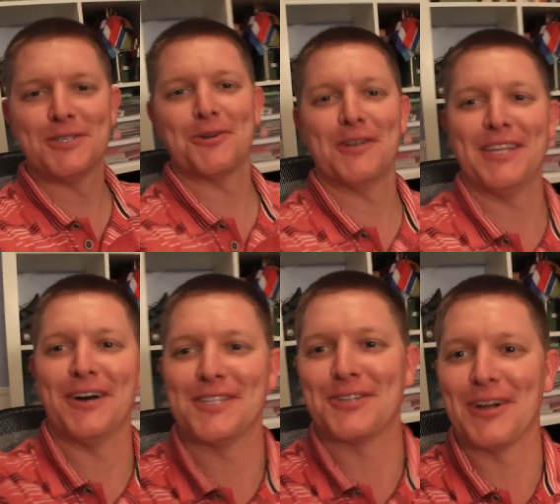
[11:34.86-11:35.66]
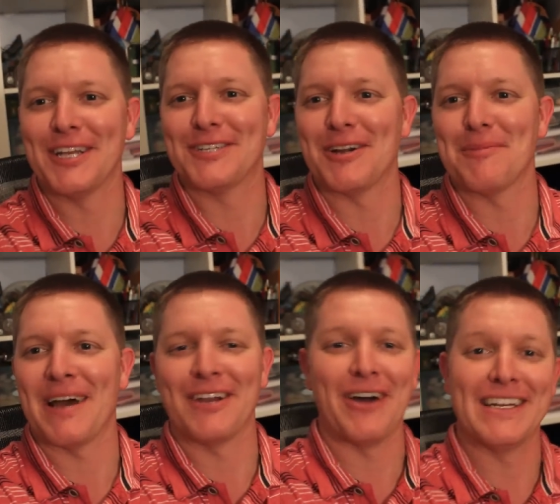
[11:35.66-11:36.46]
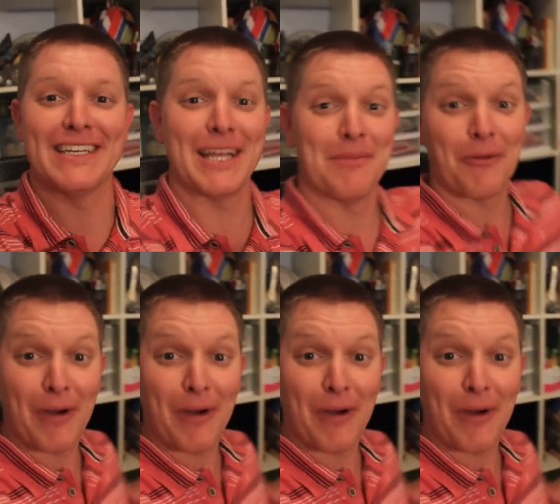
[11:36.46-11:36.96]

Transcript: you enjoyed the Australia trip. I know I did, and my